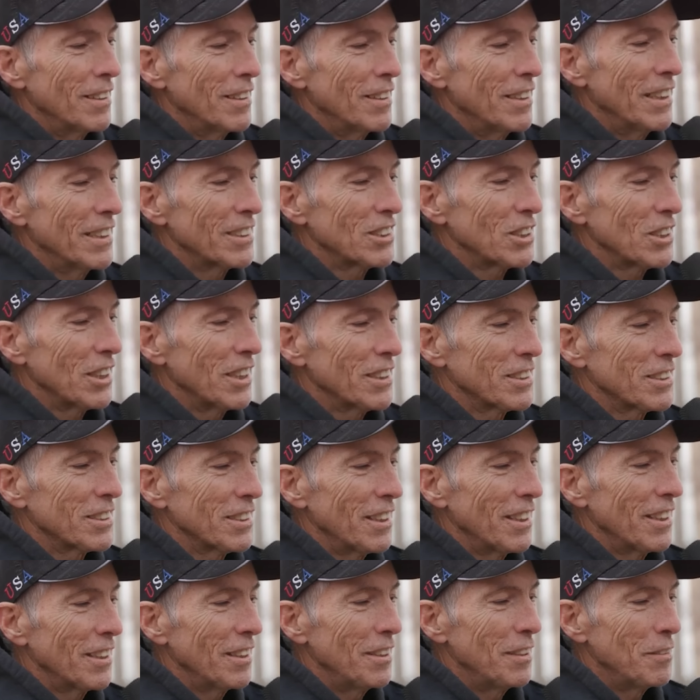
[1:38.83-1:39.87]
It's
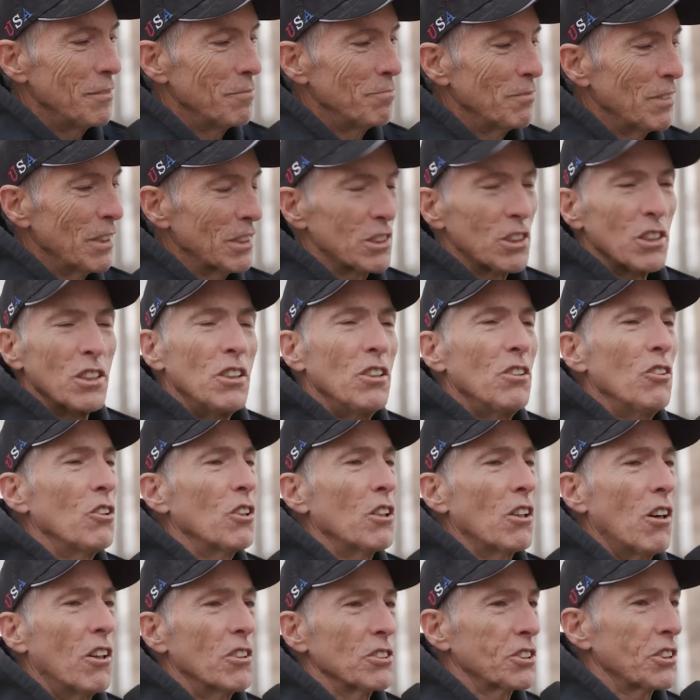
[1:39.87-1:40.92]
you know what
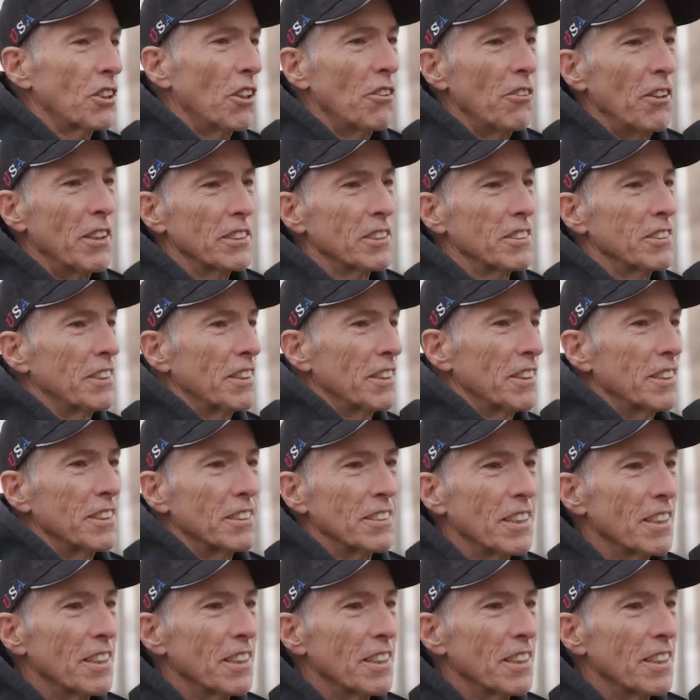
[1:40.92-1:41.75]
all star wrestling is.